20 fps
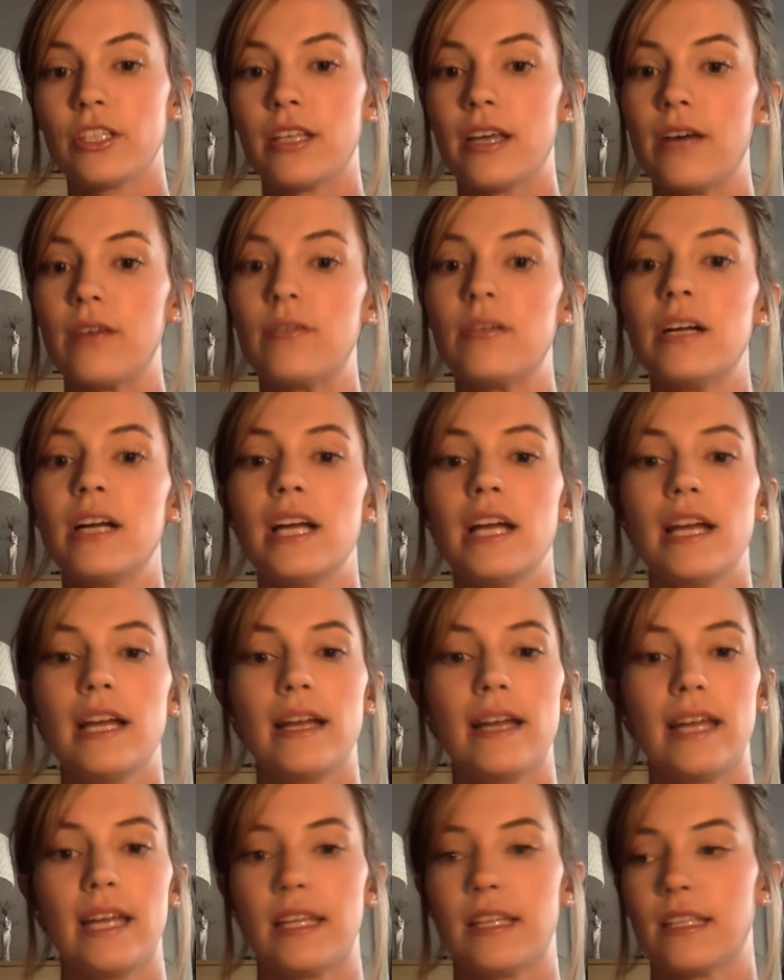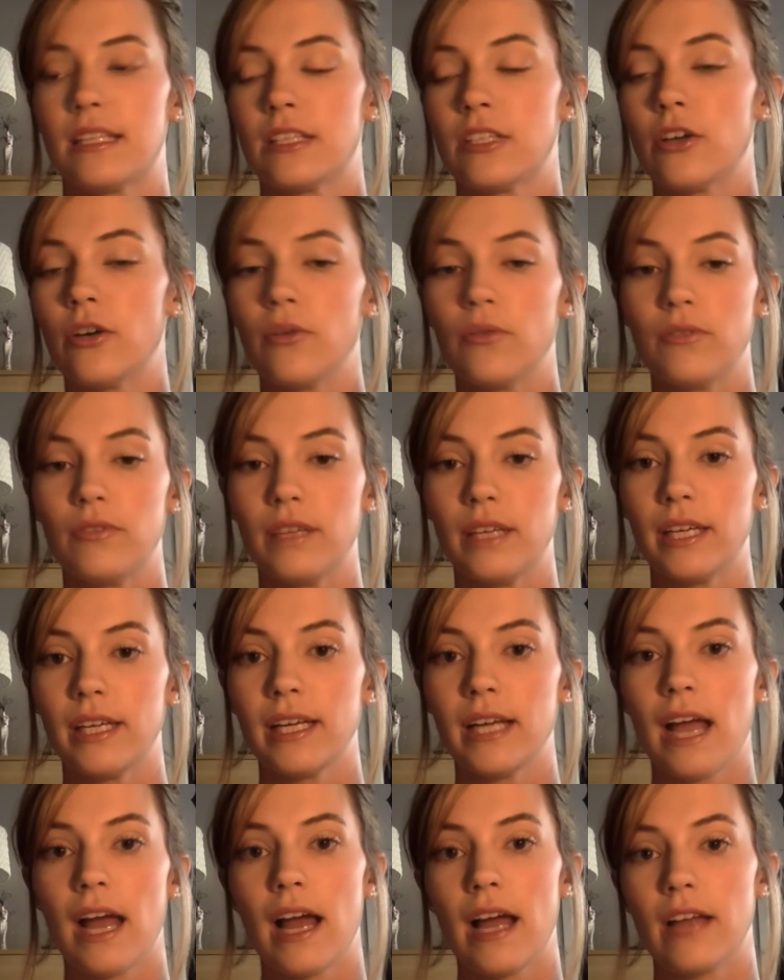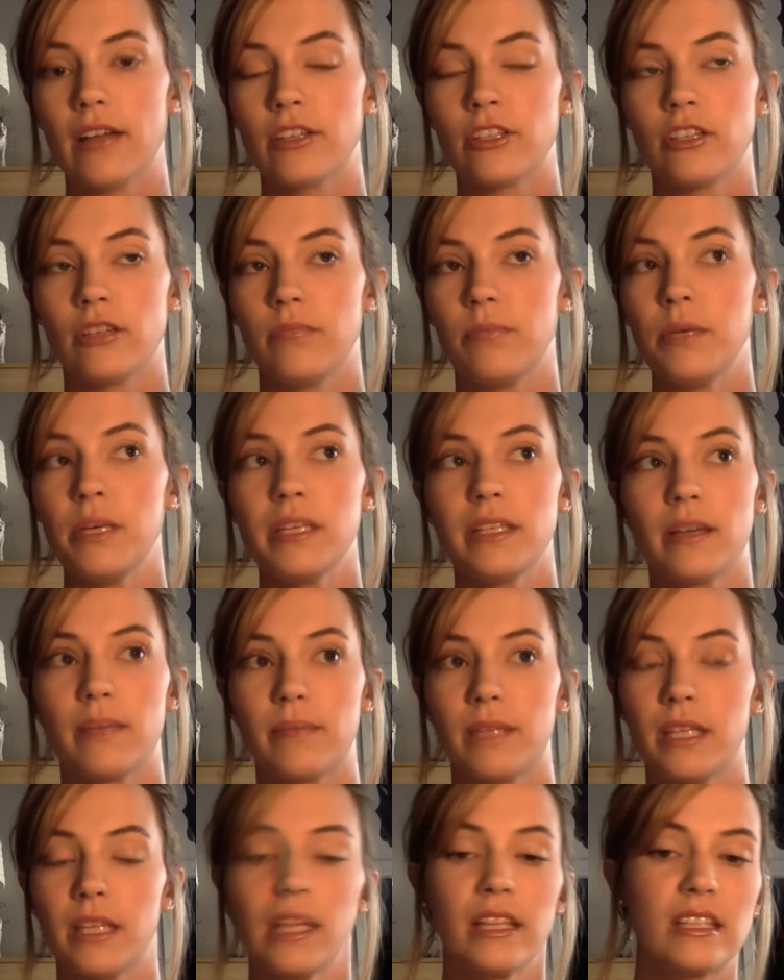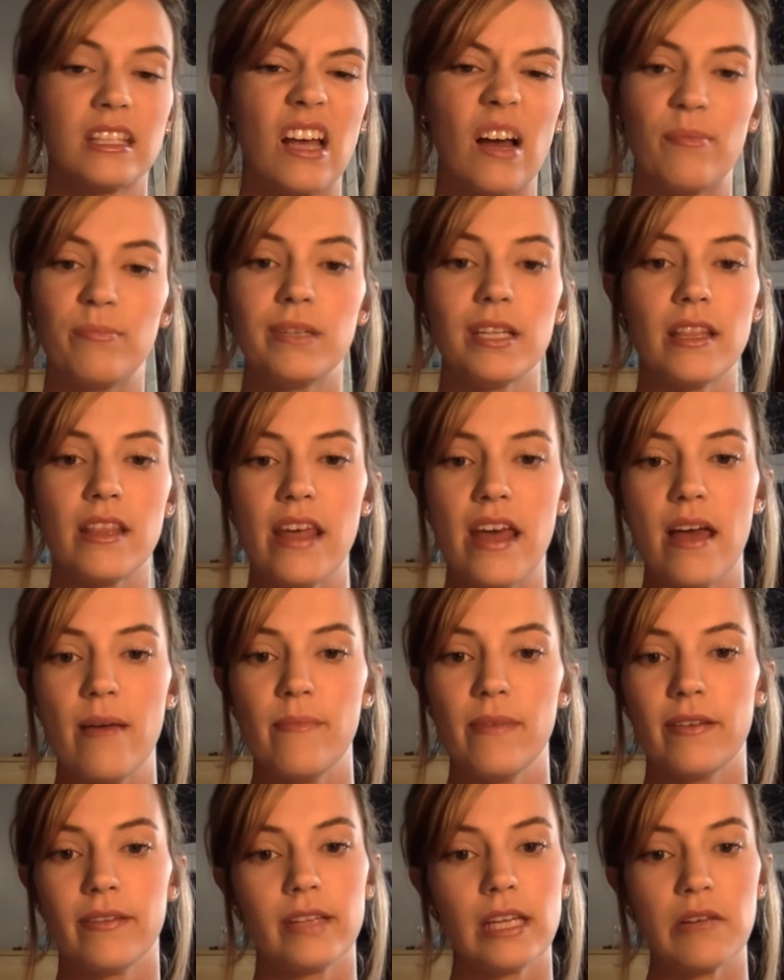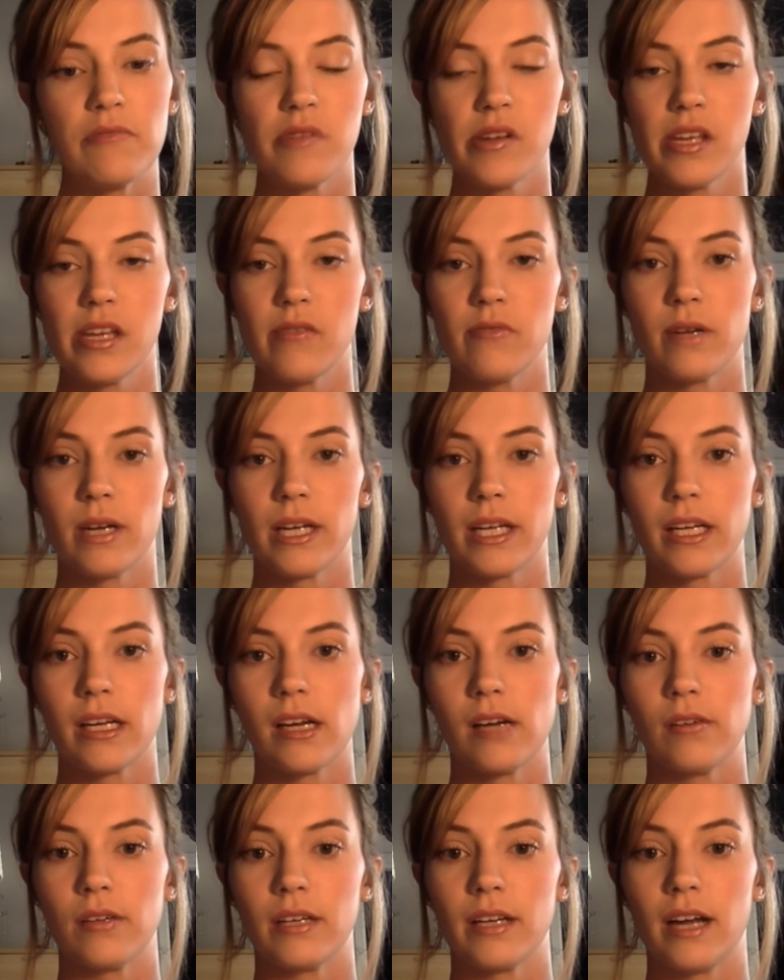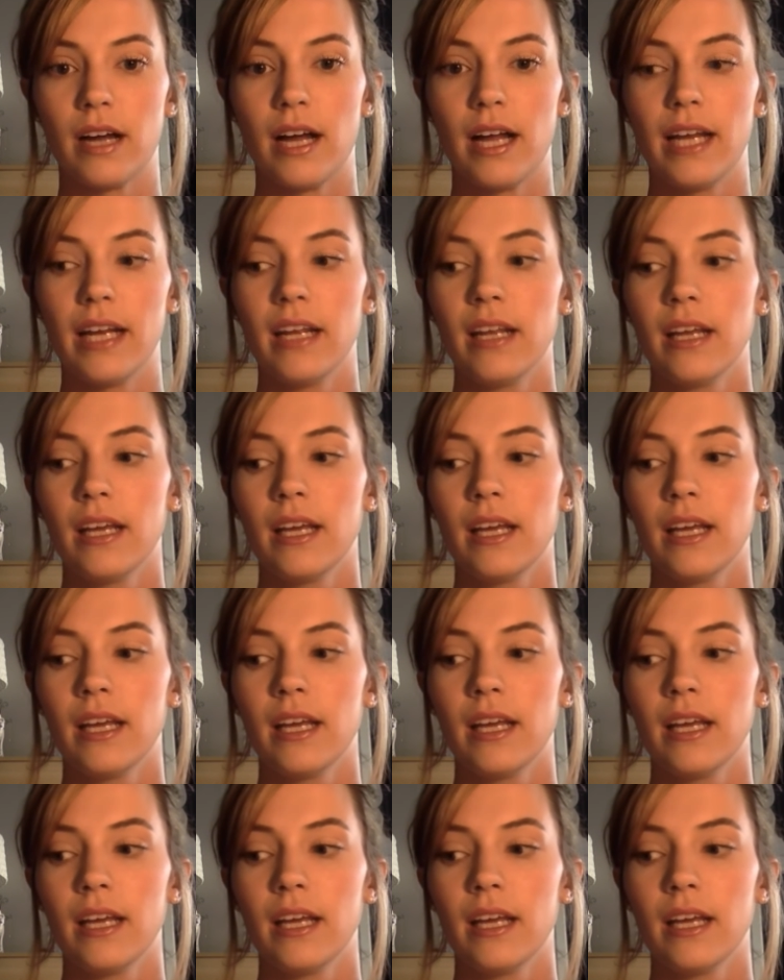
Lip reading: So it's totally should be something that's up to them if they really want to go or not.